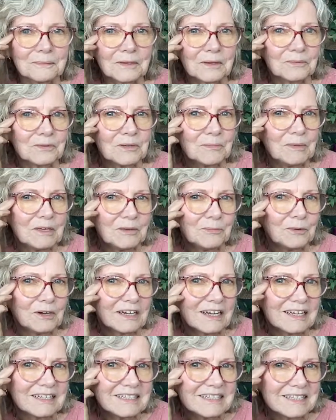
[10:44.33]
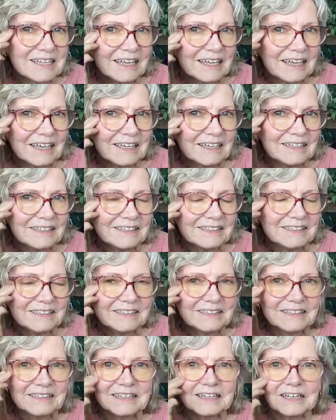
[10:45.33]
Repeat what I say
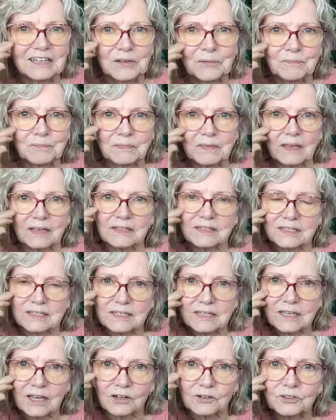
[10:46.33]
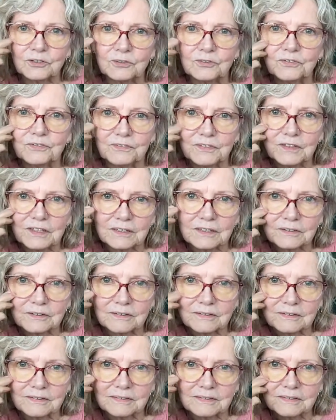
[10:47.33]
and see how you
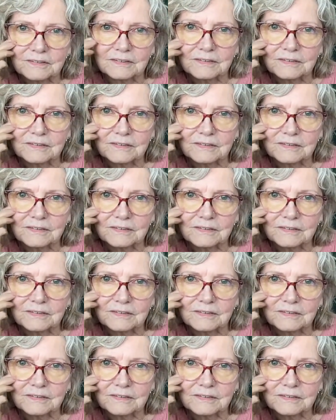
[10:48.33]
feel.